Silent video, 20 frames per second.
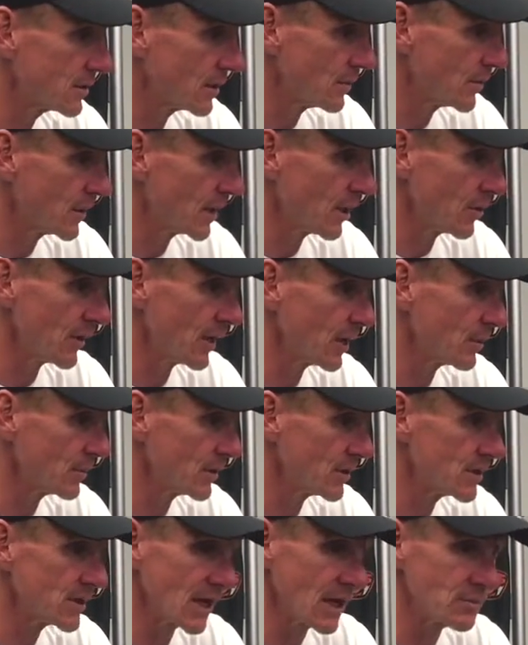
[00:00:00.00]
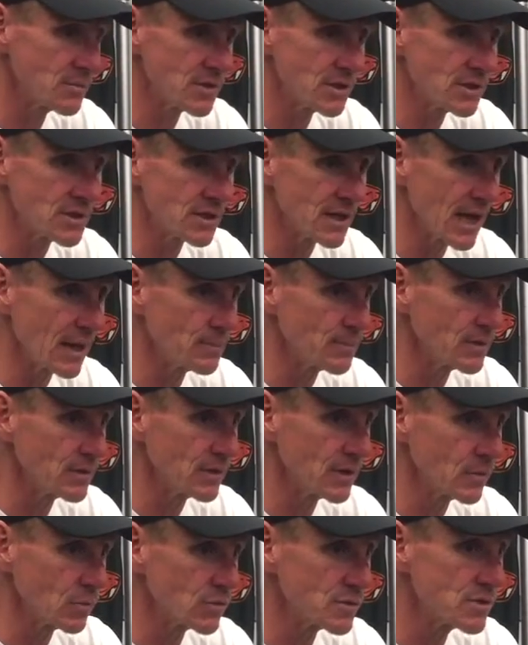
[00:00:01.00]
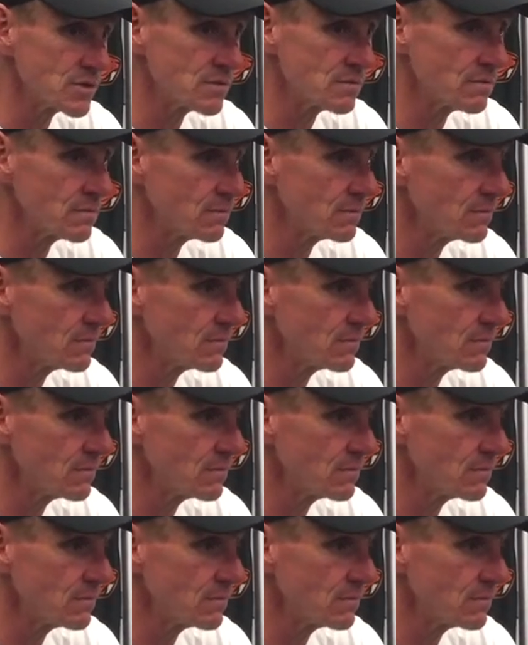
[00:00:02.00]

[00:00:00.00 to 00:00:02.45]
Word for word: I mean, I don't know how many times he snapped it and there was